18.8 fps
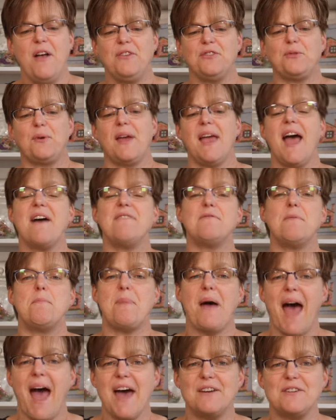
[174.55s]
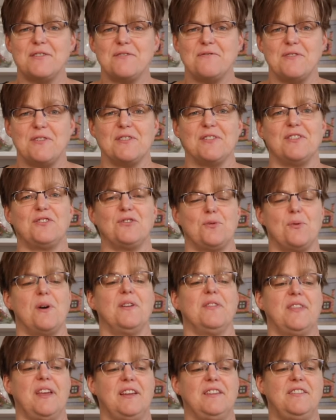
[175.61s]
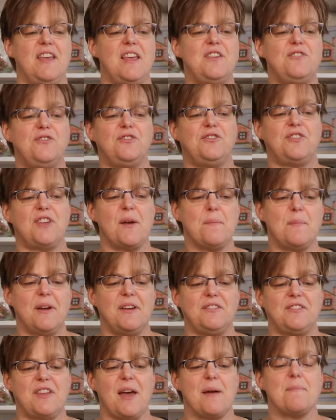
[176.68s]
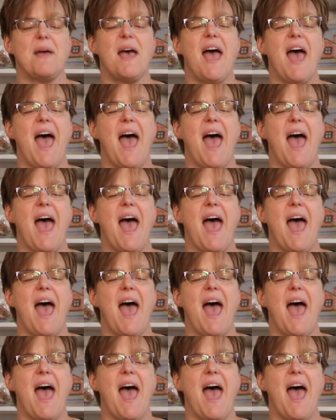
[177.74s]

So I have a pattern for this quilt that takes you step by step